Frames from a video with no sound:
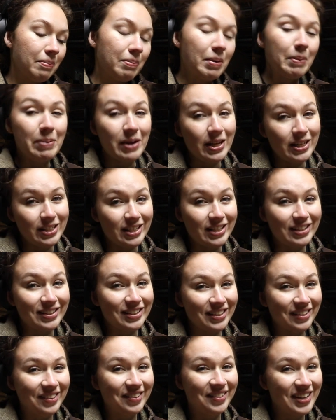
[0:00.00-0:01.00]
But painting
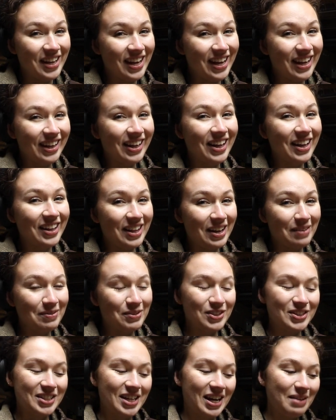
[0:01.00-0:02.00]
does take a lot
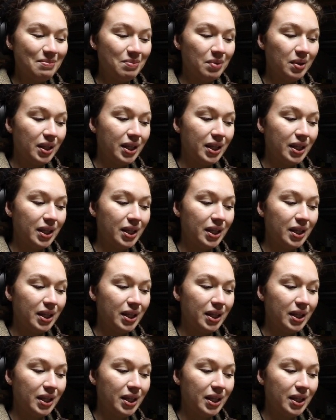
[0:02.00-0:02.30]
more time.